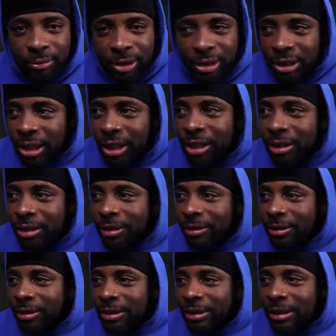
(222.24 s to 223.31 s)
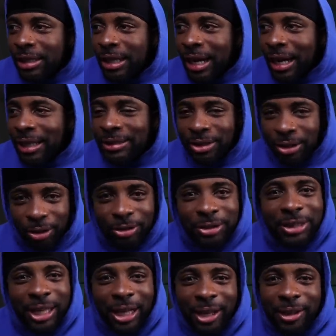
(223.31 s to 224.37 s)
See? I told
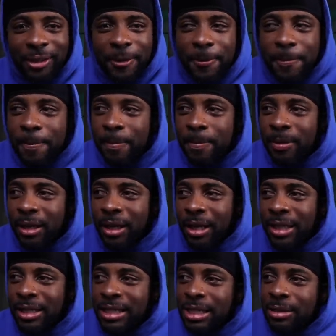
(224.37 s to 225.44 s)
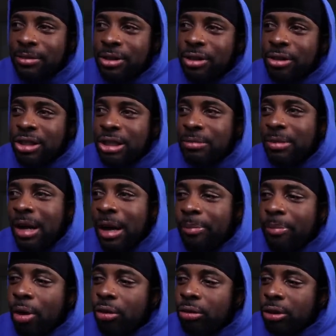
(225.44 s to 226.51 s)
y'all. It seems as though she
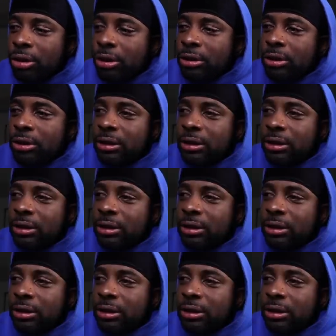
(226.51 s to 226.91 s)
bipolar.